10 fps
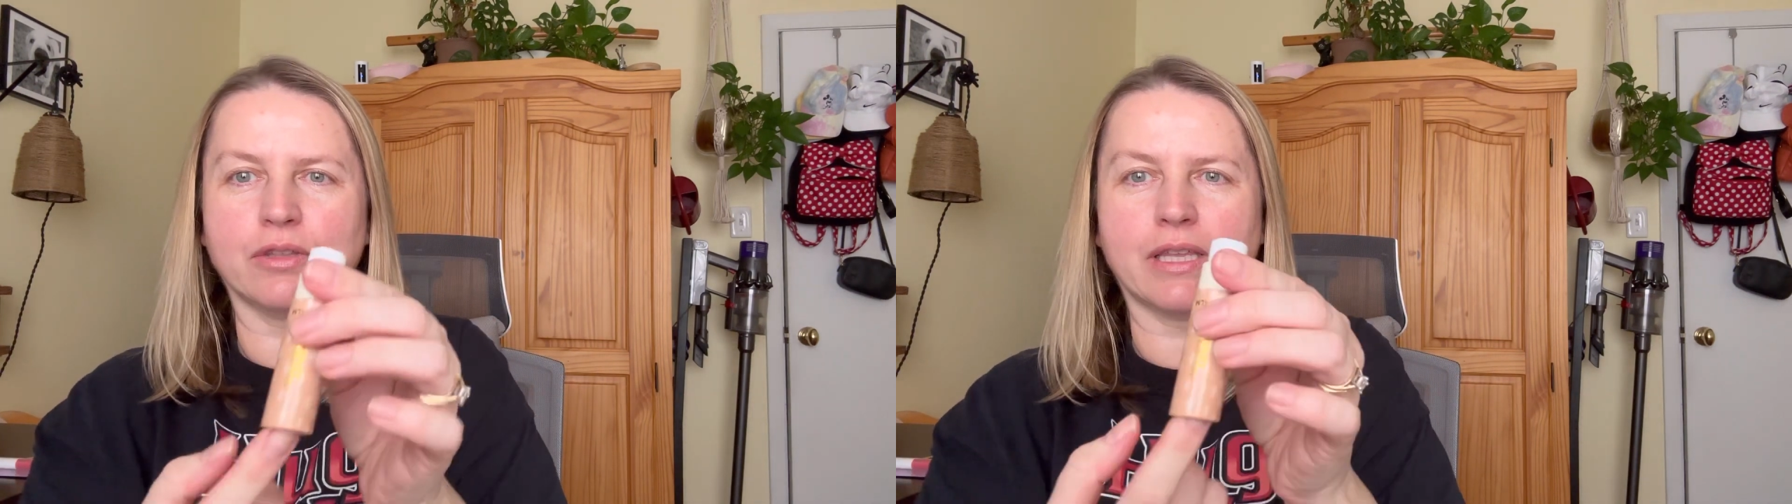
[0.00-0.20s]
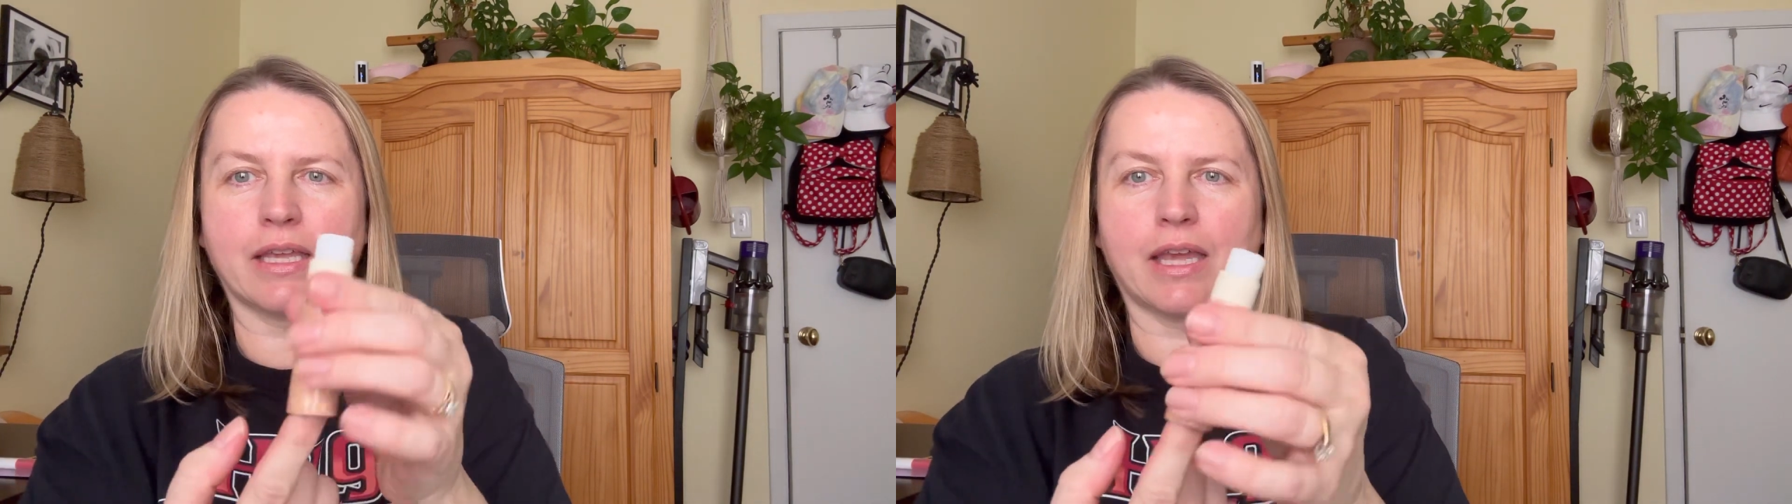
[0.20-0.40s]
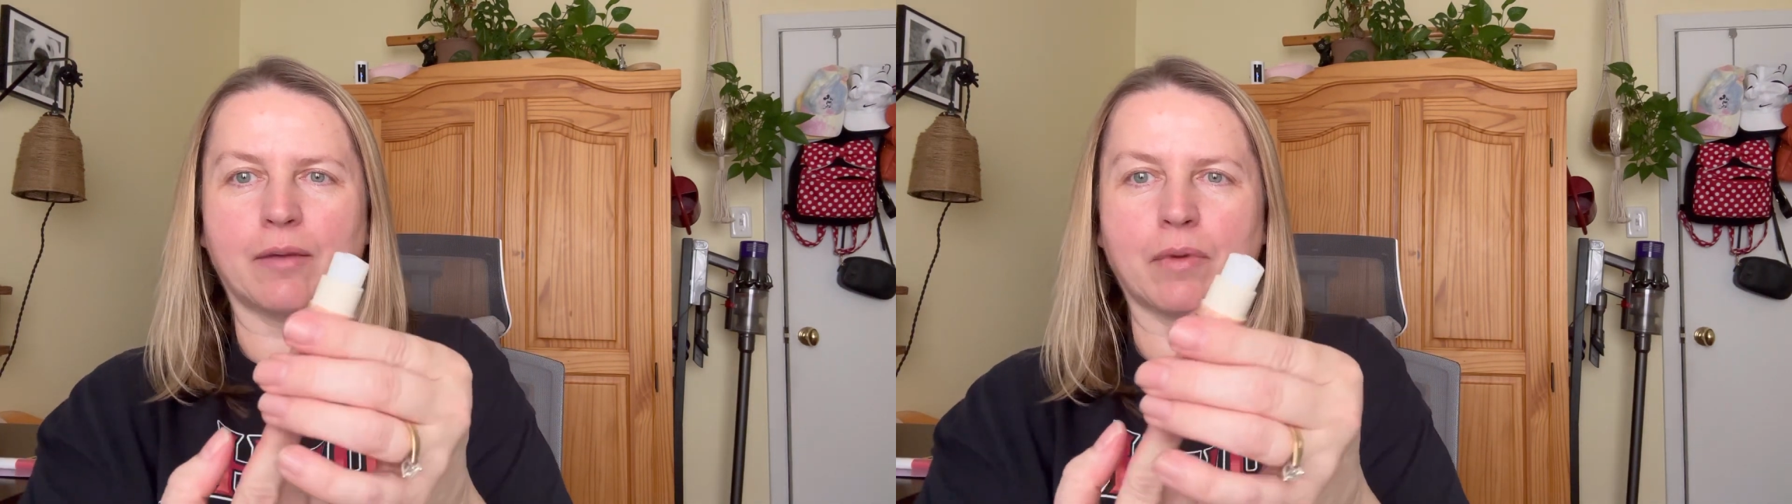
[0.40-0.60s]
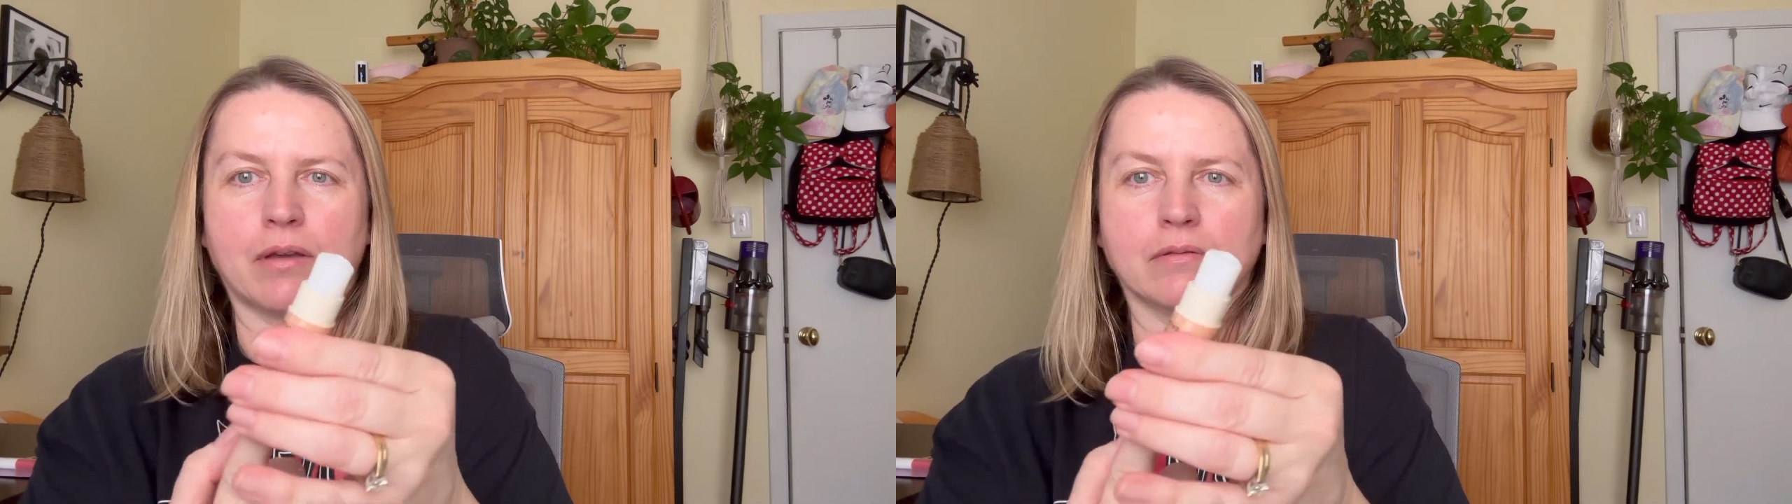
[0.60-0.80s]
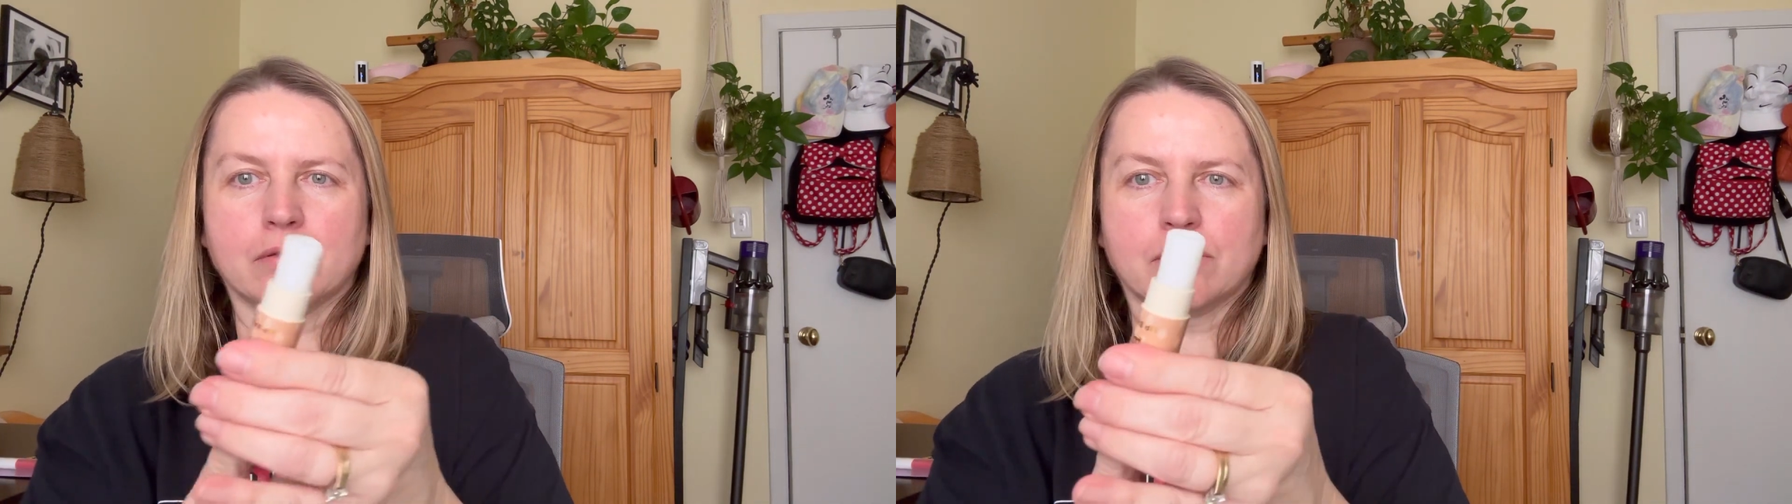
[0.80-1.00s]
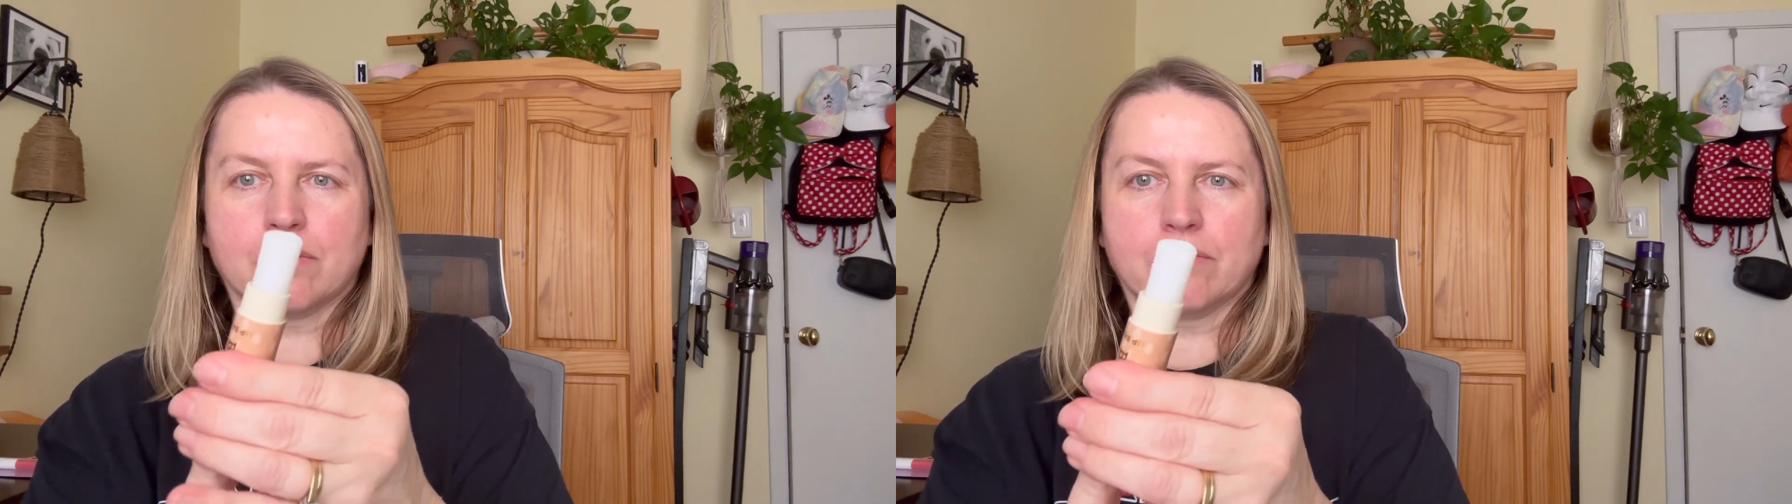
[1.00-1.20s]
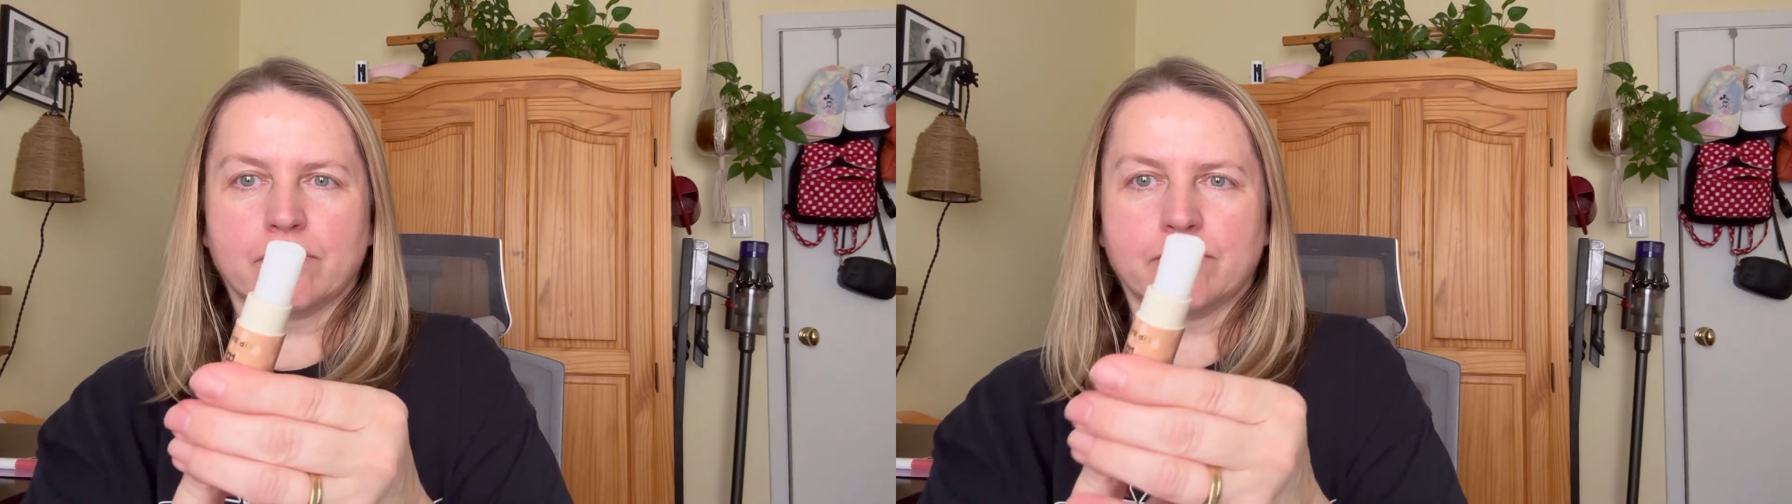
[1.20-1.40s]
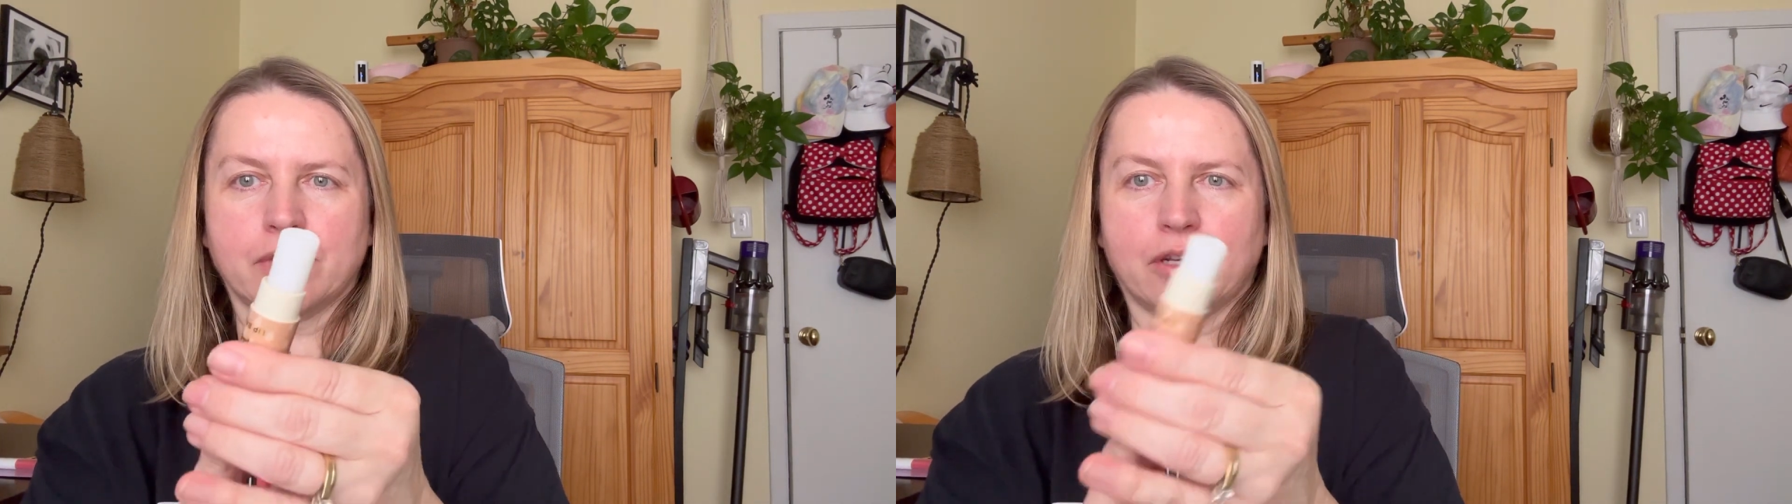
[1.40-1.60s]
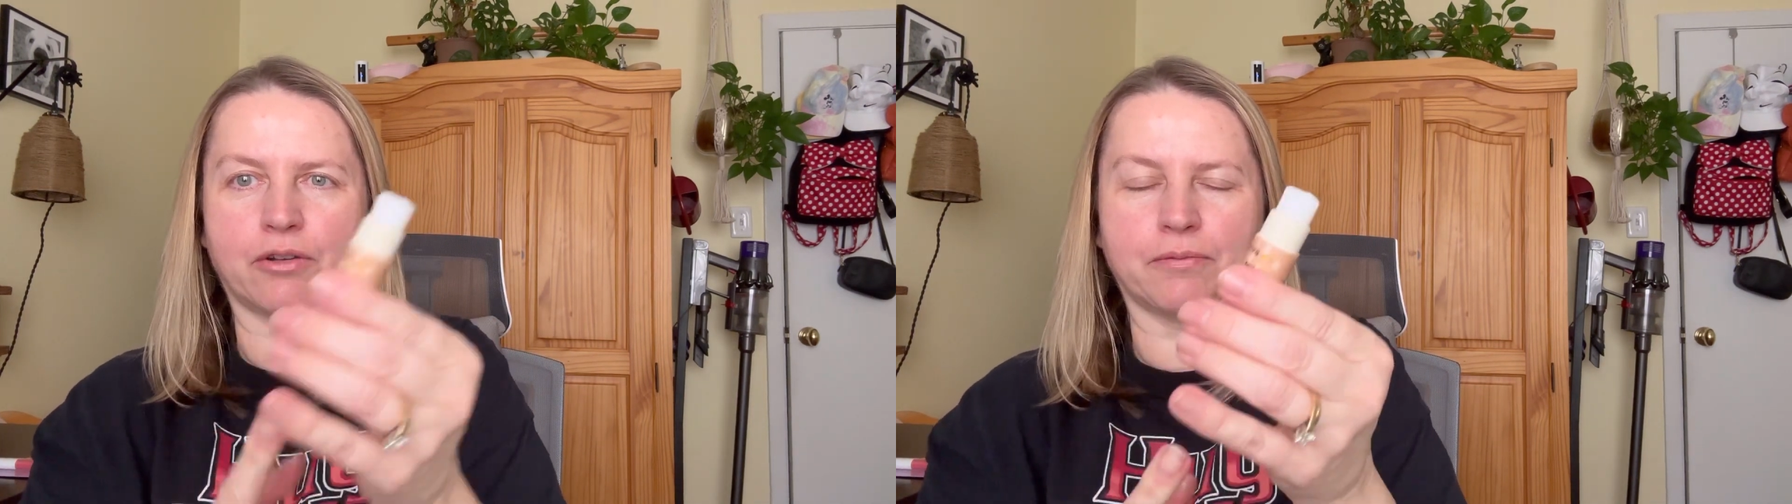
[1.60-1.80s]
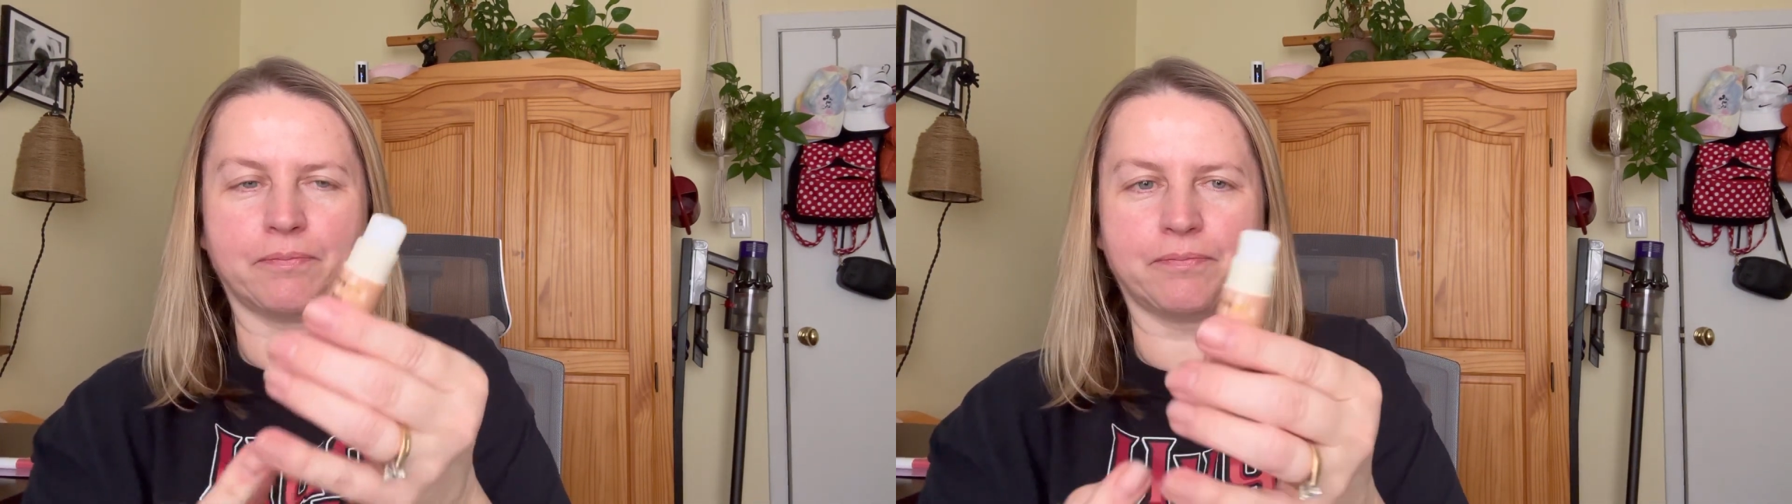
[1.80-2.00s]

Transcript: thing came out. So, you know,